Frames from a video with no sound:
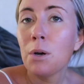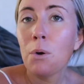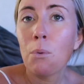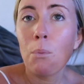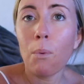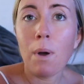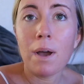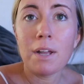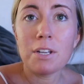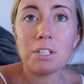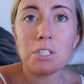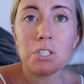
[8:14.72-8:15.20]

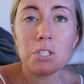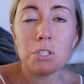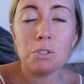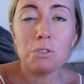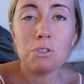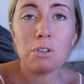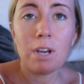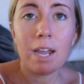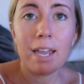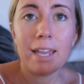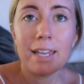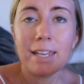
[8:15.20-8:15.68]
want to
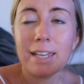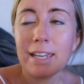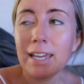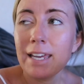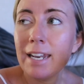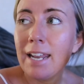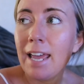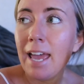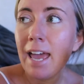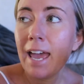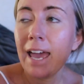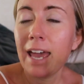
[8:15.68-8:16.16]
try and
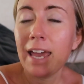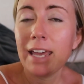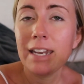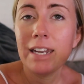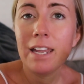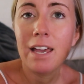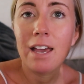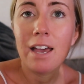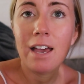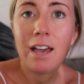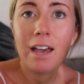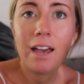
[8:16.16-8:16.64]
get
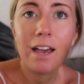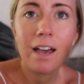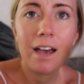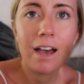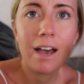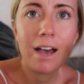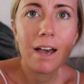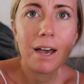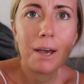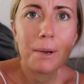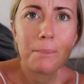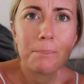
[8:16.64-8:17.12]
ahead
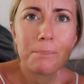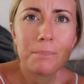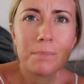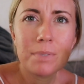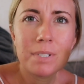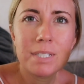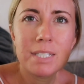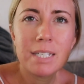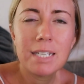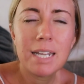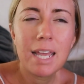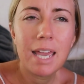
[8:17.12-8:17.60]
um,
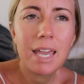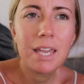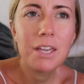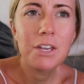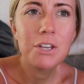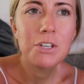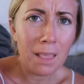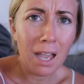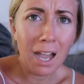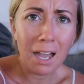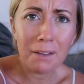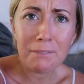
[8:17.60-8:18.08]

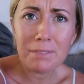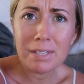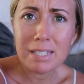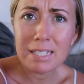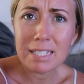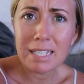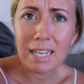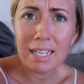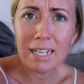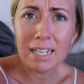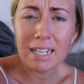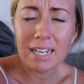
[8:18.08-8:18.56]
today.
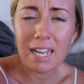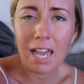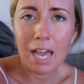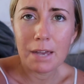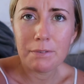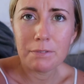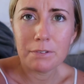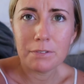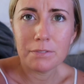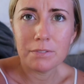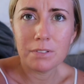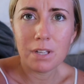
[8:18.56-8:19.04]
Obviously I didn't
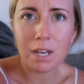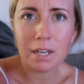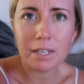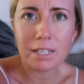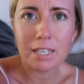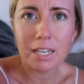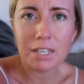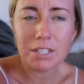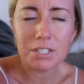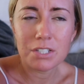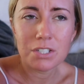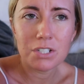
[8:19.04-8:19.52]
have a
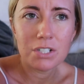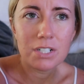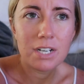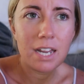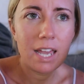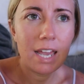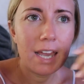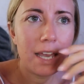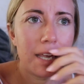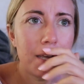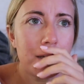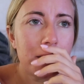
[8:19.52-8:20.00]
vlog
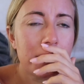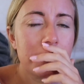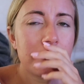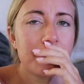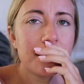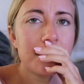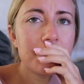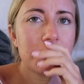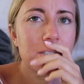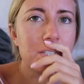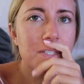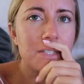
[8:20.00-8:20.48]
yesterday.
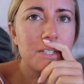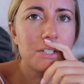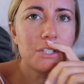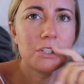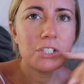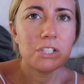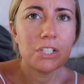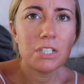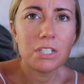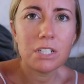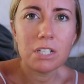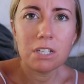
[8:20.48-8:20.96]
Things,
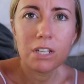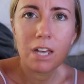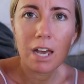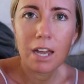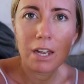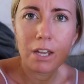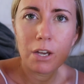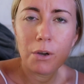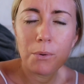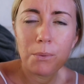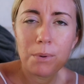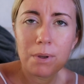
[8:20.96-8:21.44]
there's just a
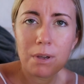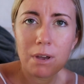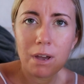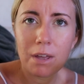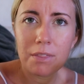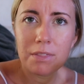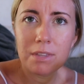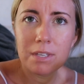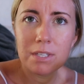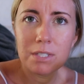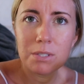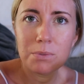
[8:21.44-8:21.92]
lot going
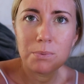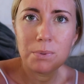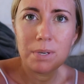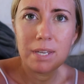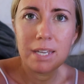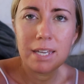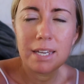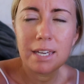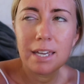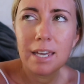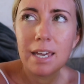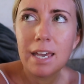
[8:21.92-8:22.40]
on this
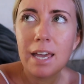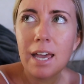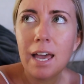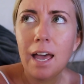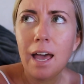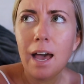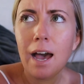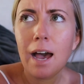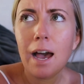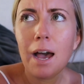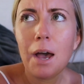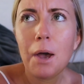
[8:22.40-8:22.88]
week.
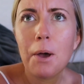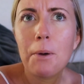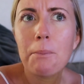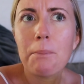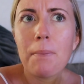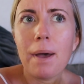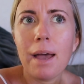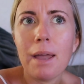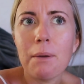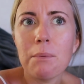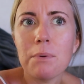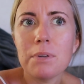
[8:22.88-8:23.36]

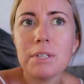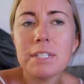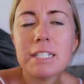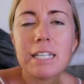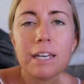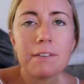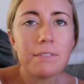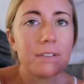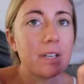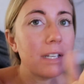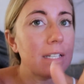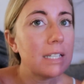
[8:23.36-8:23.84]
Um, I will
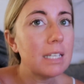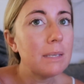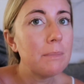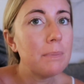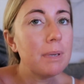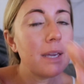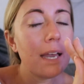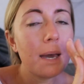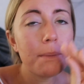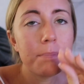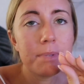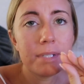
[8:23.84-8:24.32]
definitely
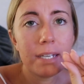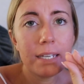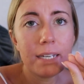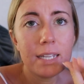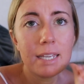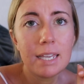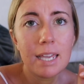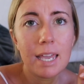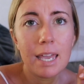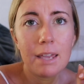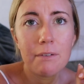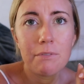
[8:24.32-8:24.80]
be
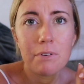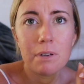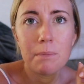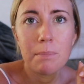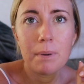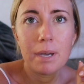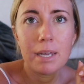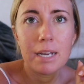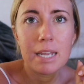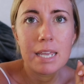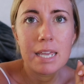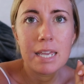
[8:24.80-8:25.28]
updating
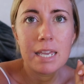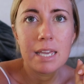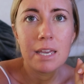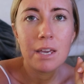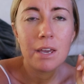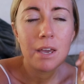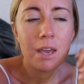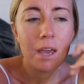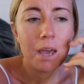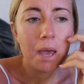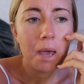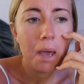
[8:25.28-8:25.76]

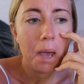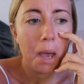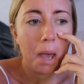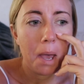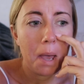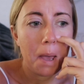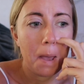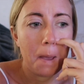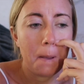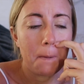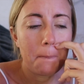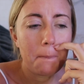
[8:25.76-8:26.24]
everybody
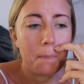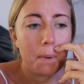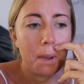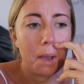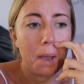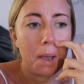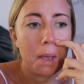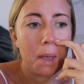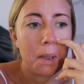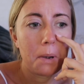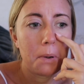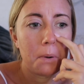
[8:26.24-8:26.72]
um,
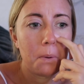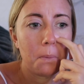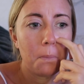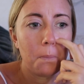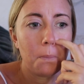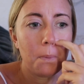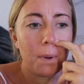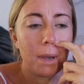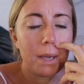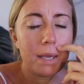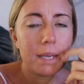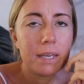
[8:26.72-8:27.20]
on
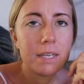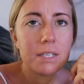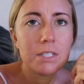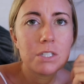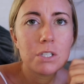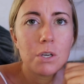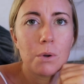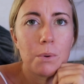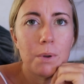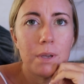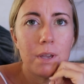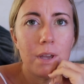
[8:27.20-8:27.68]
what
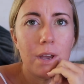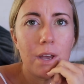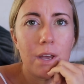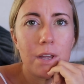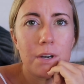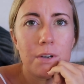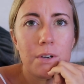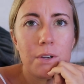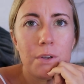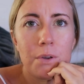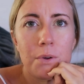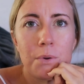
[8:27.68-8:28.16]
is going
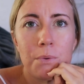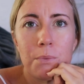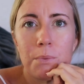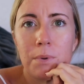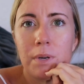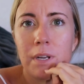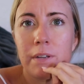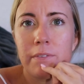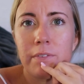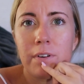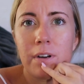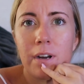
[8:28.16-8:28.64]
on
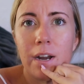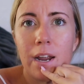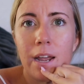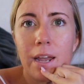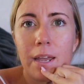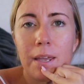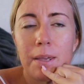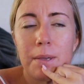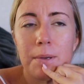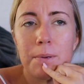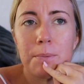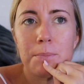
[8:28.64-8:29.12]
whenever
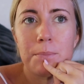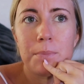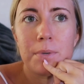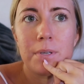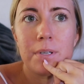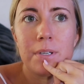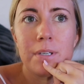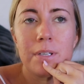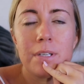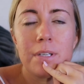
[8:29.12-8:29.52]
I am